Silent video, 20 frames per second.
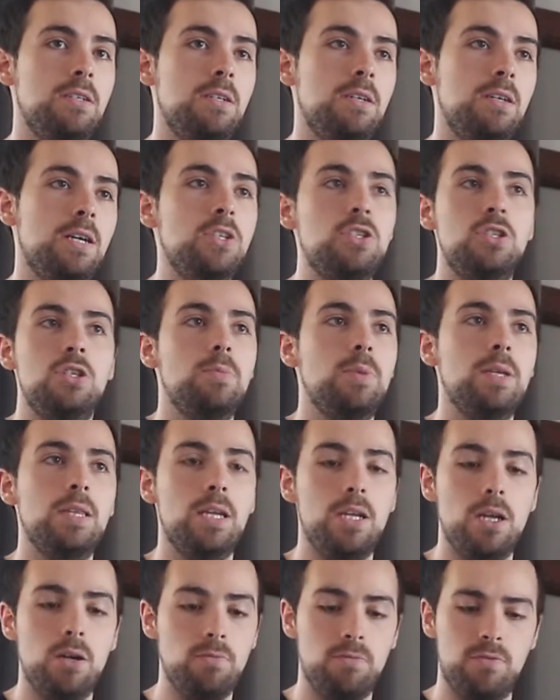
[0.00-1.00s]
Assuming they
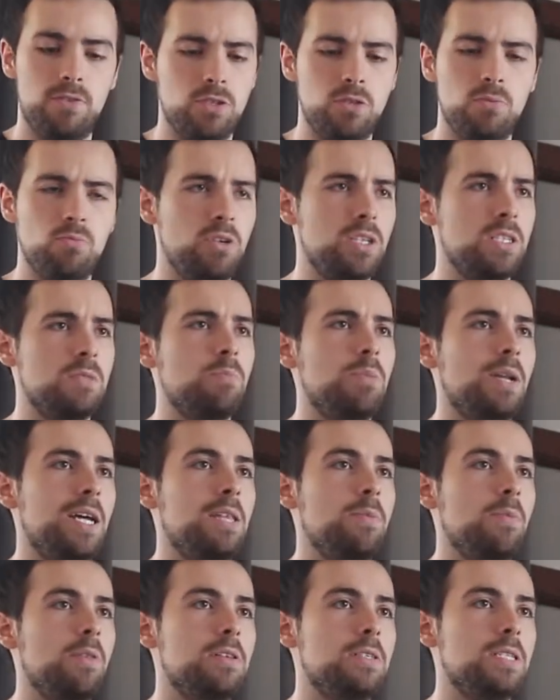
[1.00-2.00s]
don't, for some reason, play
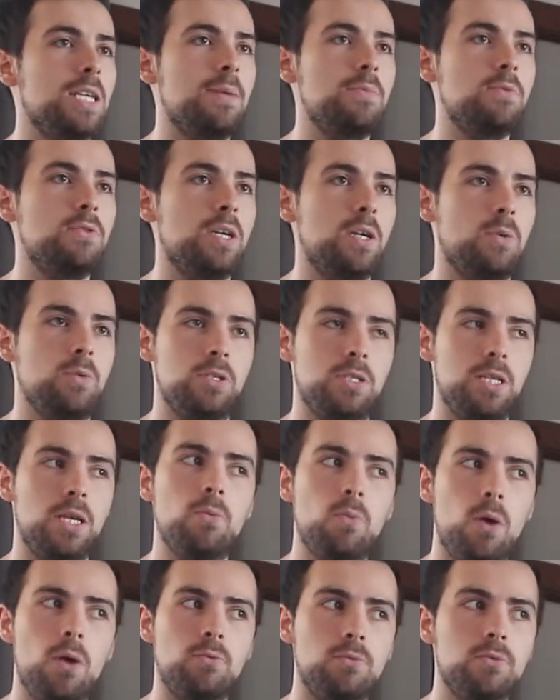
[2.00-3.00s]
them on the same trick, which they
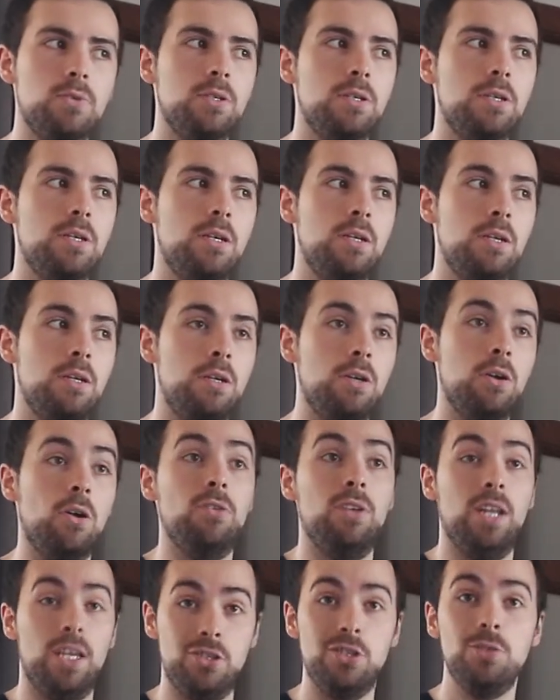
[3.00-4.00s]
won't.
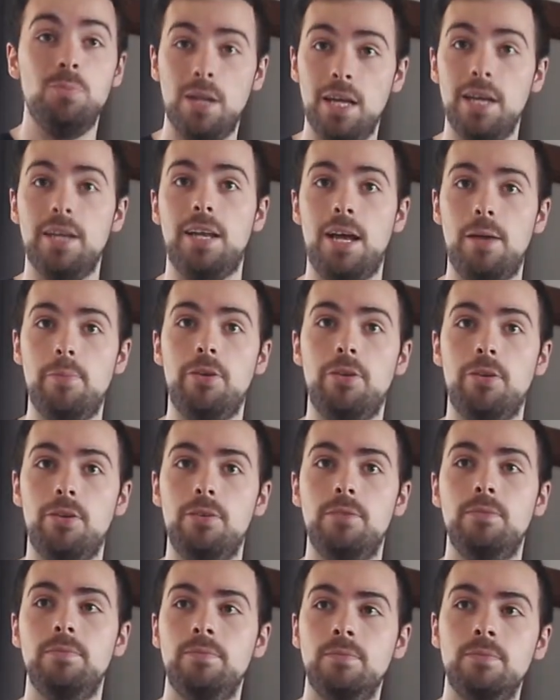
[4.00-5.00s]
Unless you play a diamond.
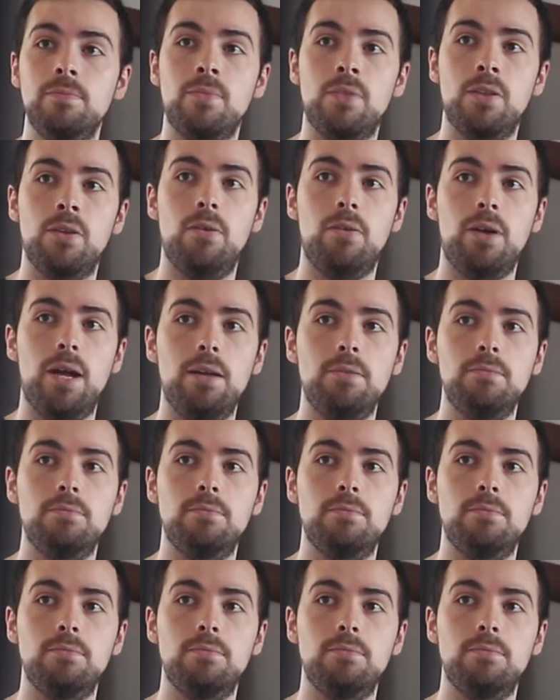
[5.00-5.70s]
Okay?